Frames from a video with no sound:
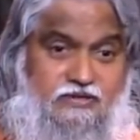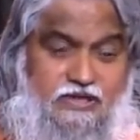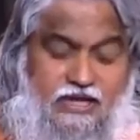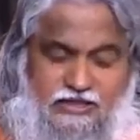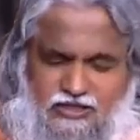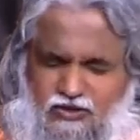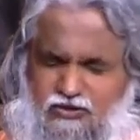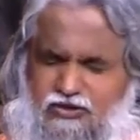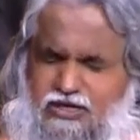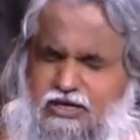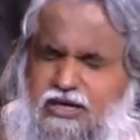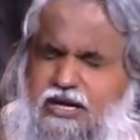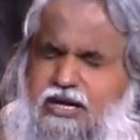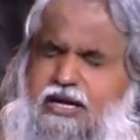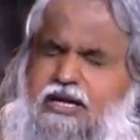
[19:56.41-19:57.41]
And the Lord
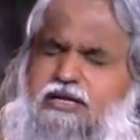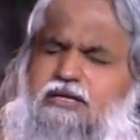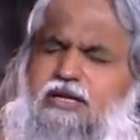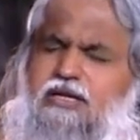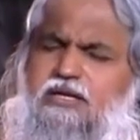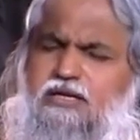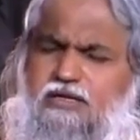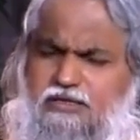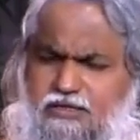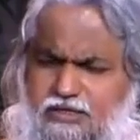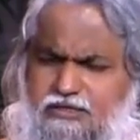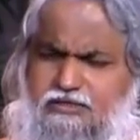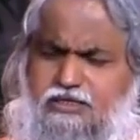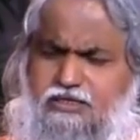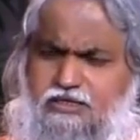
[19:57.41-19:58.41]
cried and he
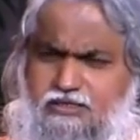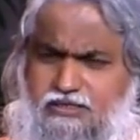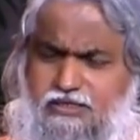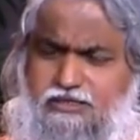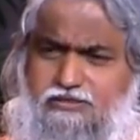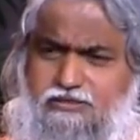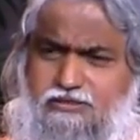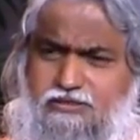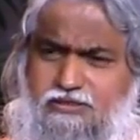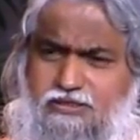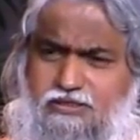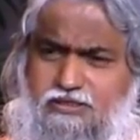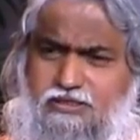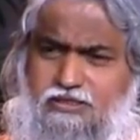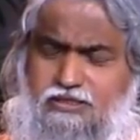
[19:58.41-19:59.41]
cried and he cried.
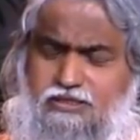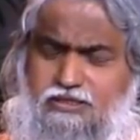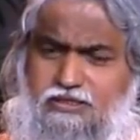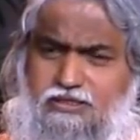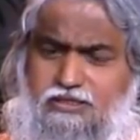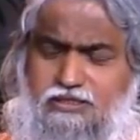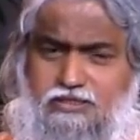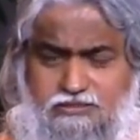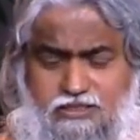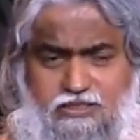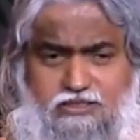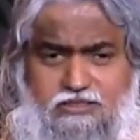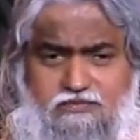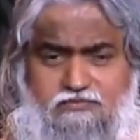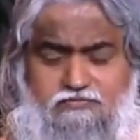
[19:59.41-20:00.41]
He said,
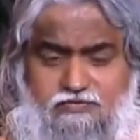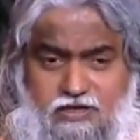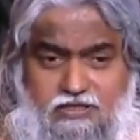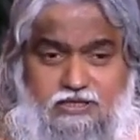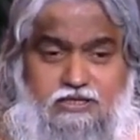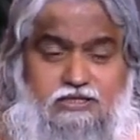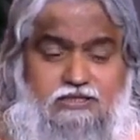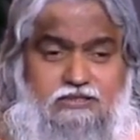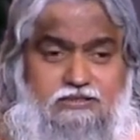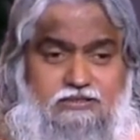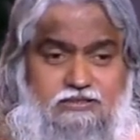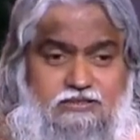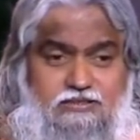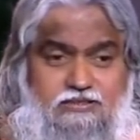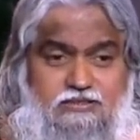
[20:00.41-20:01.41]
Father,
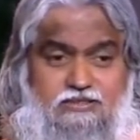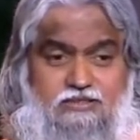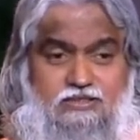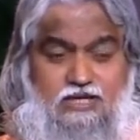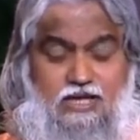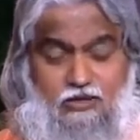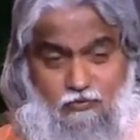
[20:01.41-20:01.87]
I